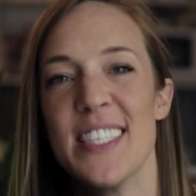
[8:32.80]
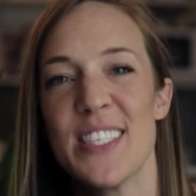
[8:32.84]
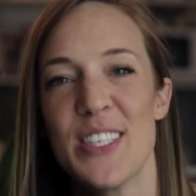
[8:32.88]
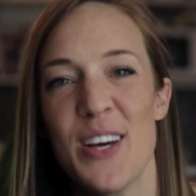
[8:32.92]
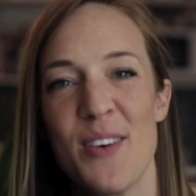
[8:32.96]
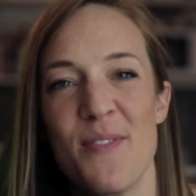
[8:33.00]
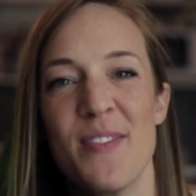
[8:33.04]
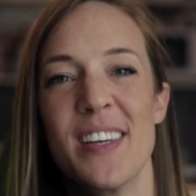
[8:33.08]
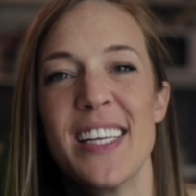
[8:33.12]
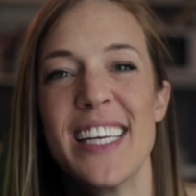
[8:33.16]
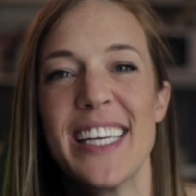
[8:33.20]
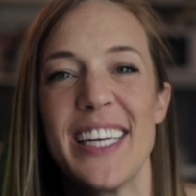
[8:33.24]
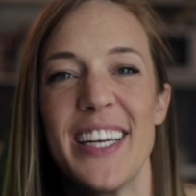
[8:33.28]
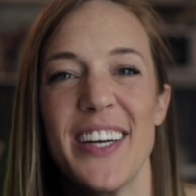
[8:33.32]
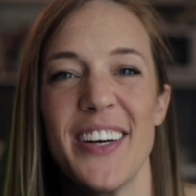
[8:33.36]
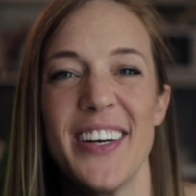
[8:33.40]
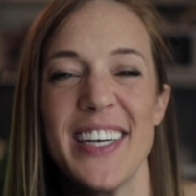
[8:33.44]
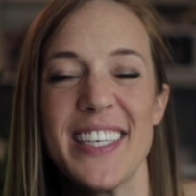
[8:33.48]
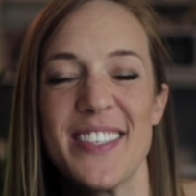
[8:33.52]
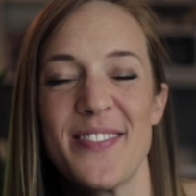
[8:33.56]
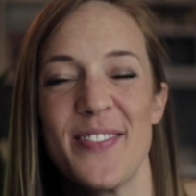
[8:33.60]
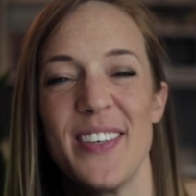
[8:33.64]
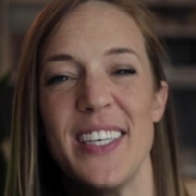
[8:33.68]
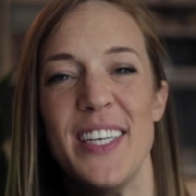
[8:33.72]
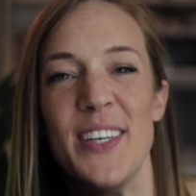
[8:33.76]
So I'm really
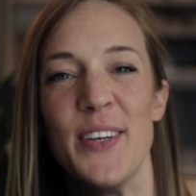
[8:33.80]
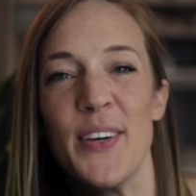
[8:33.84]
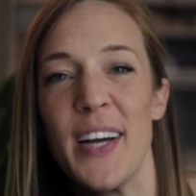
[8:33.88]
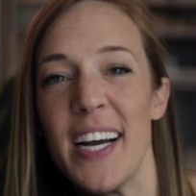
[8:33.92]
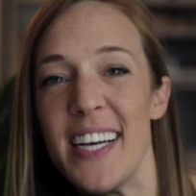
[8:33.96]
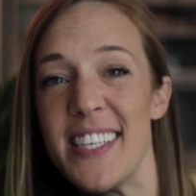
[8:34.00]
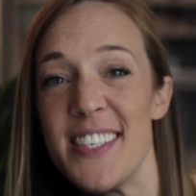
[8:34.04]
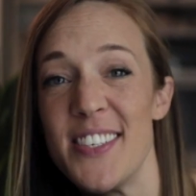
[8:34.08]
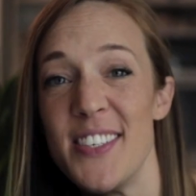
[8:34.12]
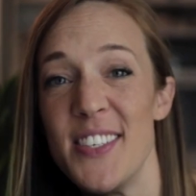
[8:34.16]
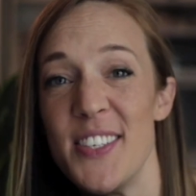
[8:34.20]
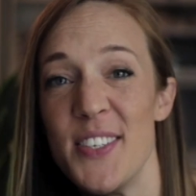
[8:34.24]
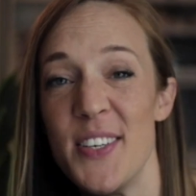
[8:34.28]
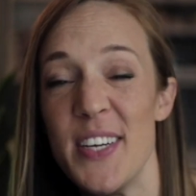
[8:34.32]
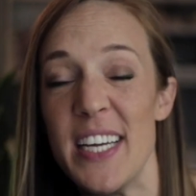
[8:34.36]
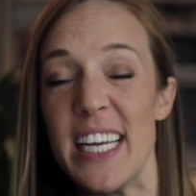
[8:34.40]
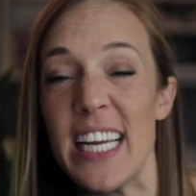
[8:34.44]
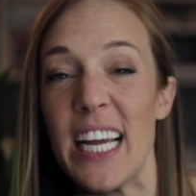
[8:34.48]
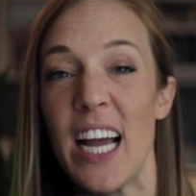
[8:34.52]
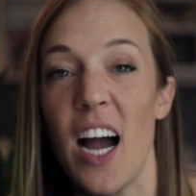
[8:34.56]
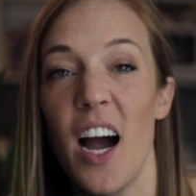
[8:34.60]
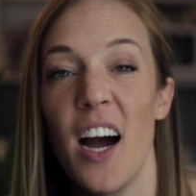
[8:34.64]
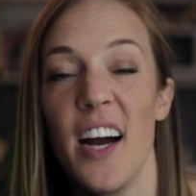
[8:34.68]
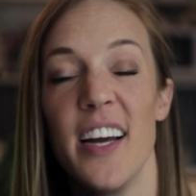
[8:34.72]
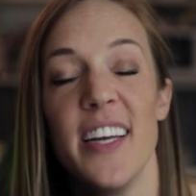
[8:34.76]
curious what you guys are
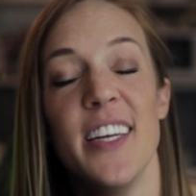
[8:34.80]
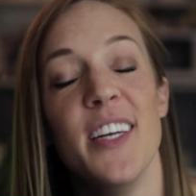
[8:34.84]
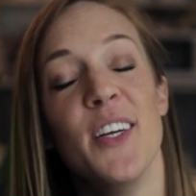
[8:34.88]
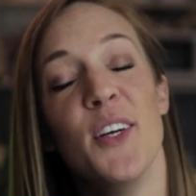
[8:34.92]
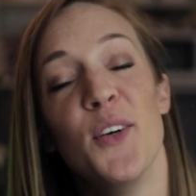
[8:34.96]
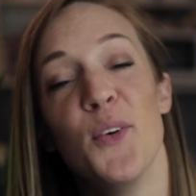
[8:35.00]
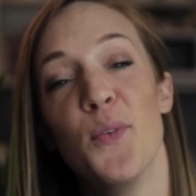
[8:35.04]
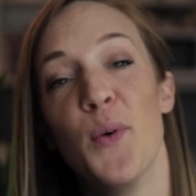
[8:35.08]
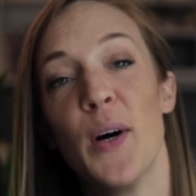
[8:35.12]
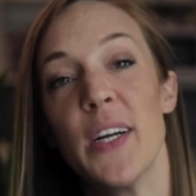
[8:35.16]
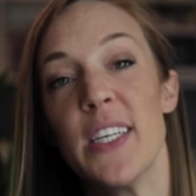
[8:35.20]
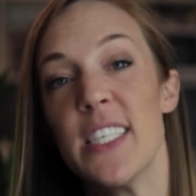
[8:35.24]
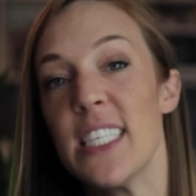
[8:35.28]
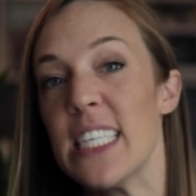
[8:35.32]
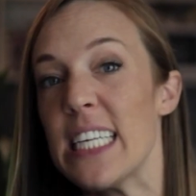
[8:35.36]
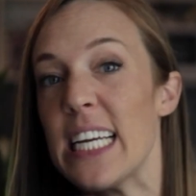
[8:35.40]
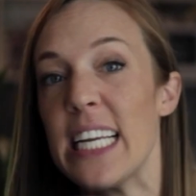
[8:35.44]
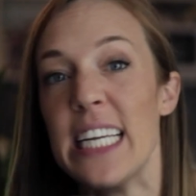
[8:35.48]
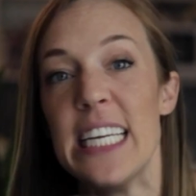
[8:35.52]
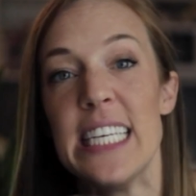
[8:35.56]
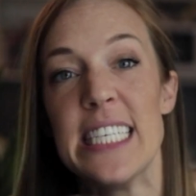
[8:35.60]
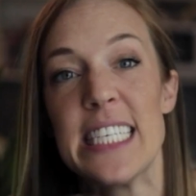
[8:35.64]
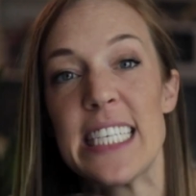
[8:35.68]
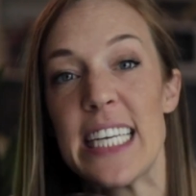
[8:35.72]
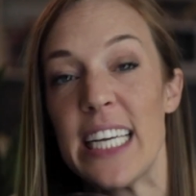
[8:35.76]
doing. Are you
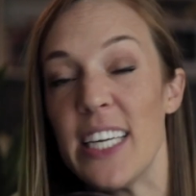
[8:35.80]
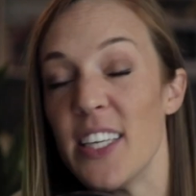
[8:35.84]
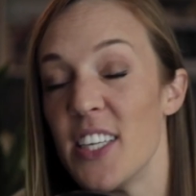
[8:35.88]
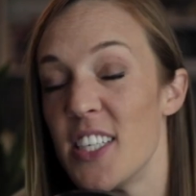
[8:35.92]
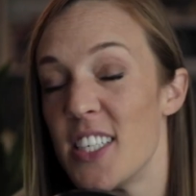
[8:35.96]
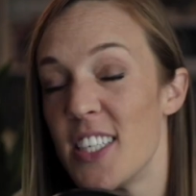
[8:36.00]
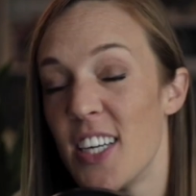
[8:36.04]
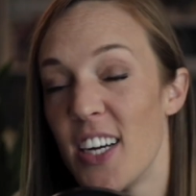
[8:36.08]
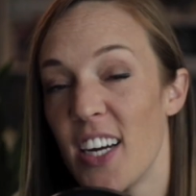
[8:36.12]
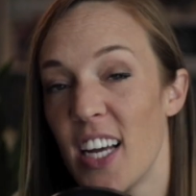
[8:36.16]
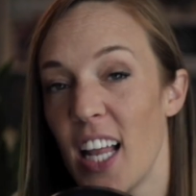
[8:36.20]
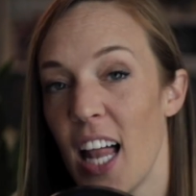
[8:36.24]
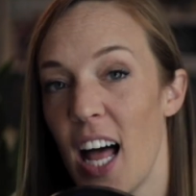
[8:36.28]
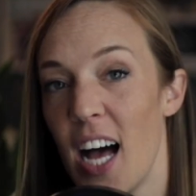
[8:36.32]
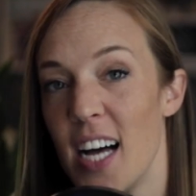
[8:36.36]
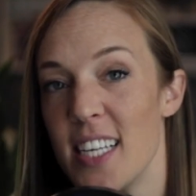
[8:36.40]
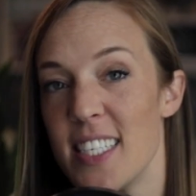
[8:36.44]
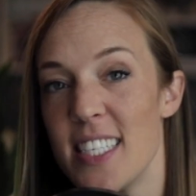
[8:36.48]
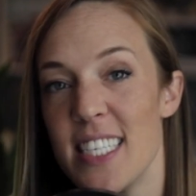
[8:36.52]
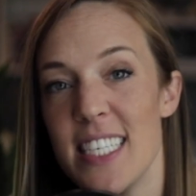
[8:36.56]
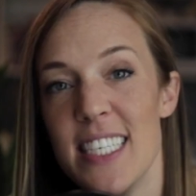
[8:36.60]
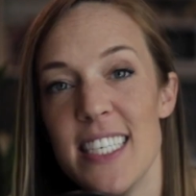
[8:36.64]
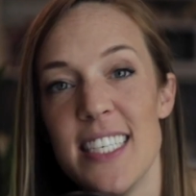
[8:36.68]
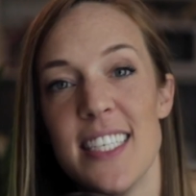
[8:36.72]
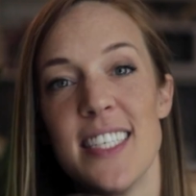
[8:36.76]
watching any Skillshare
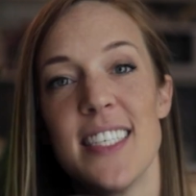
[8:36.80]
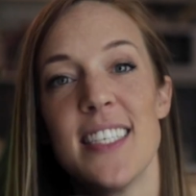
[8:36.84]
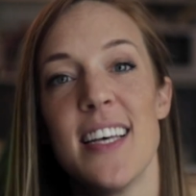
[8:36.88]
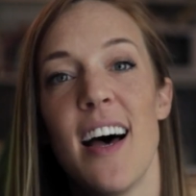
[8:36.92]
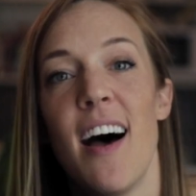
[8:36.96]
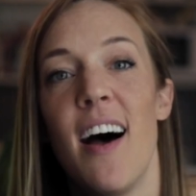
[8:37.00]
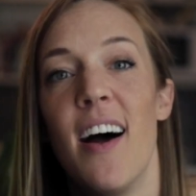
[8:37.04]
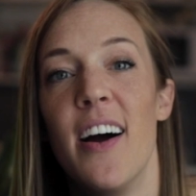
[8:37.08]
classes?